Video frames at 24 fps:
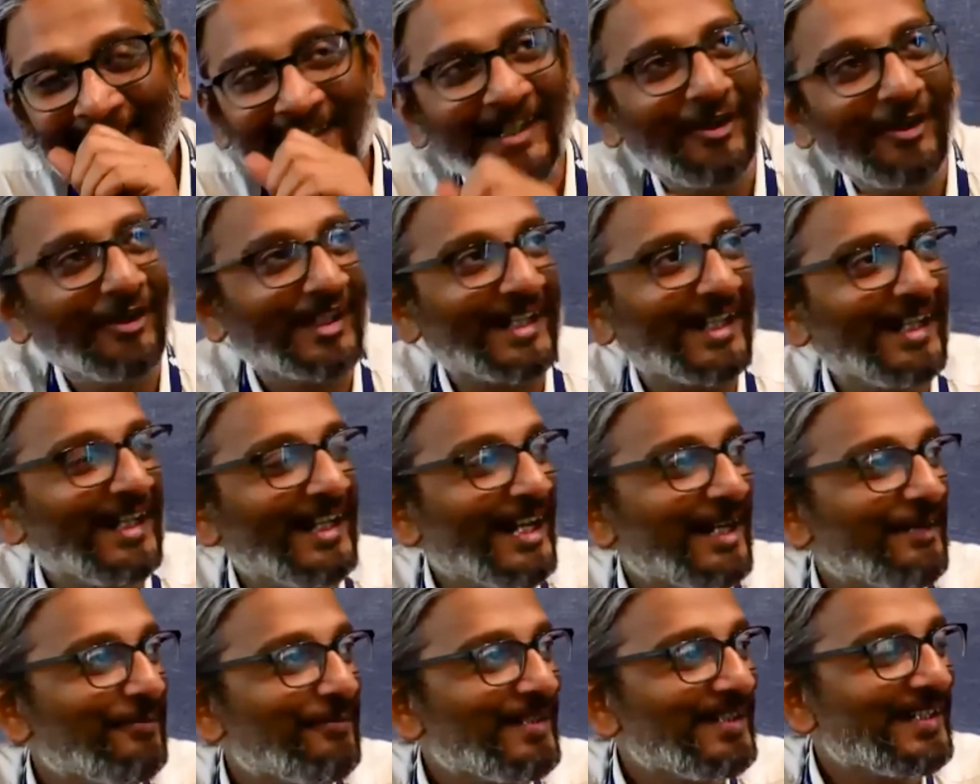Okay,
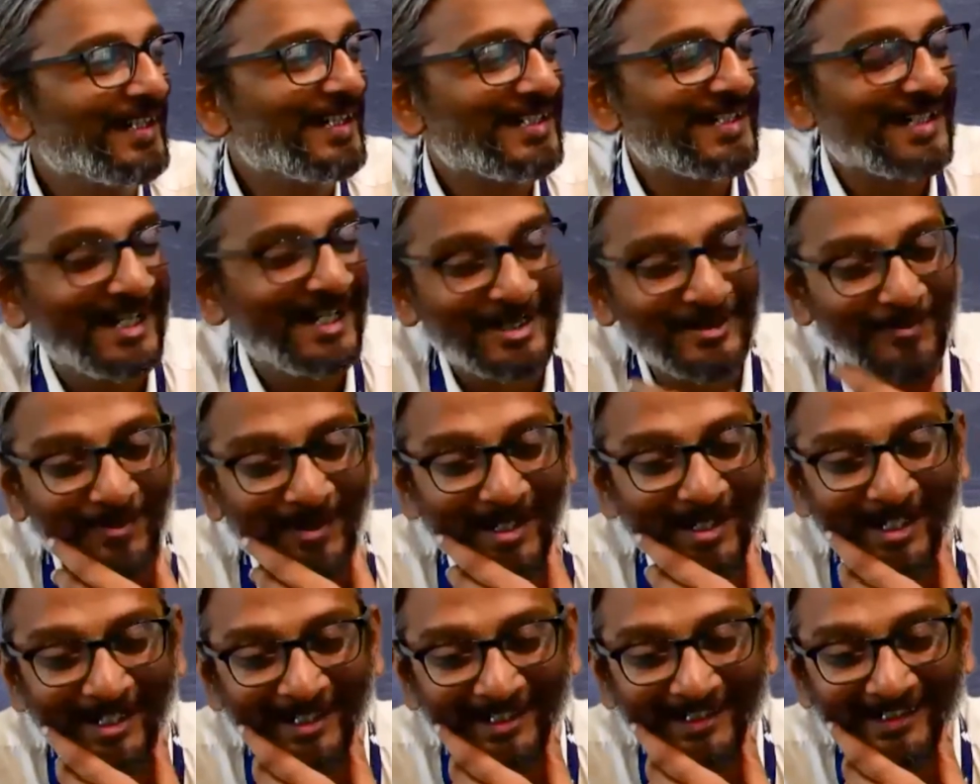let me just
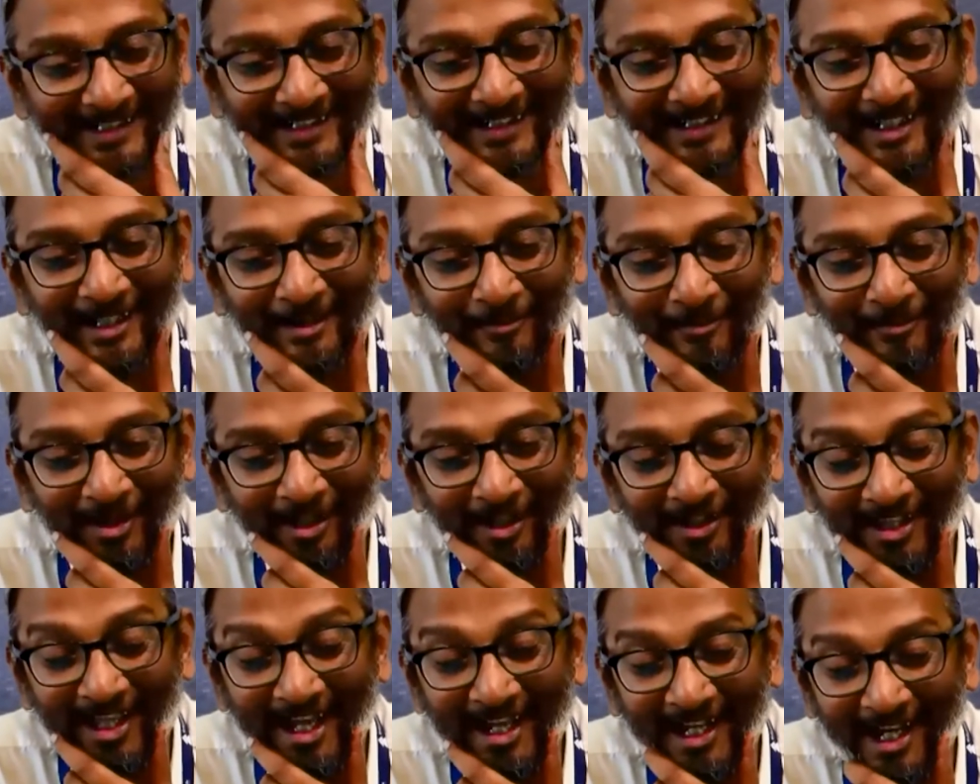explain.
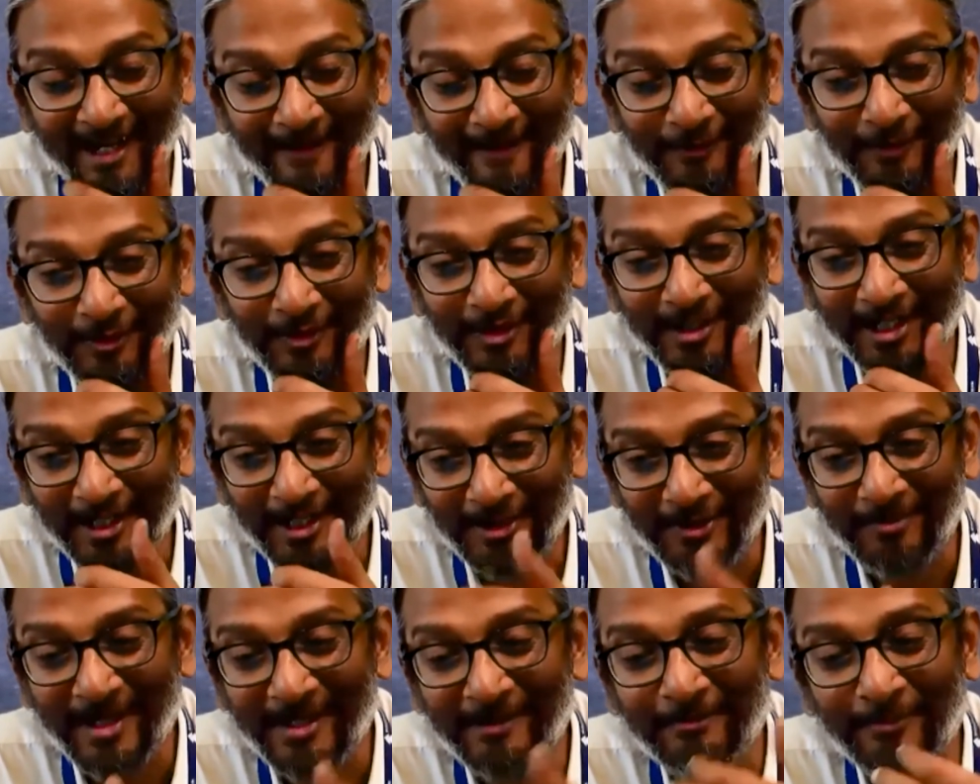Because I'll have to tell
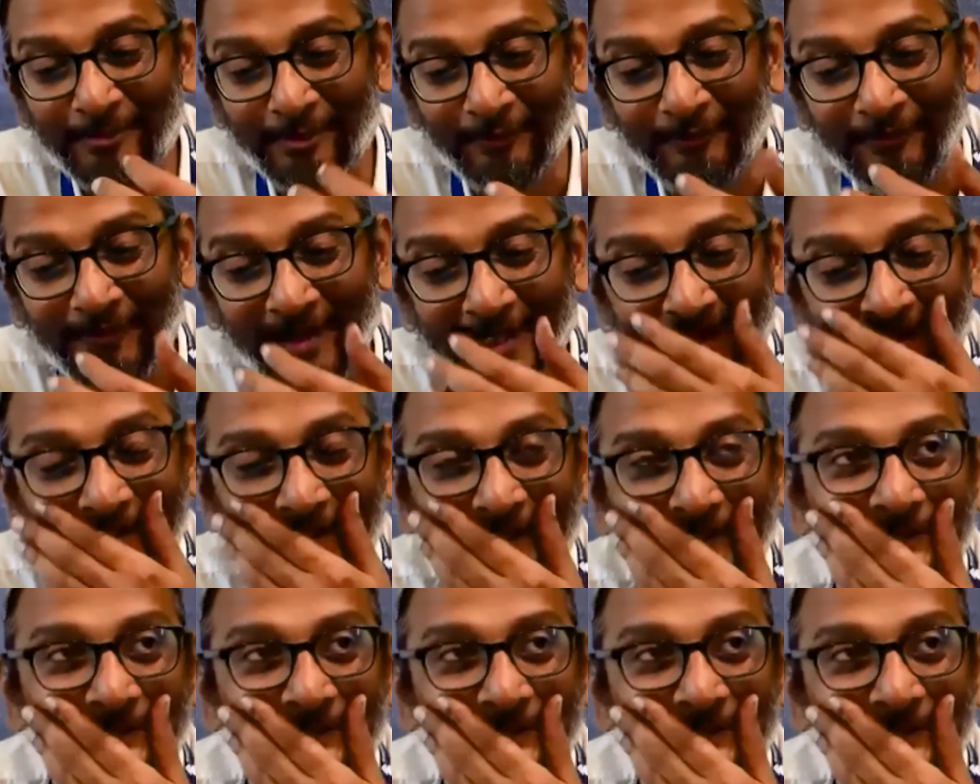you my profile.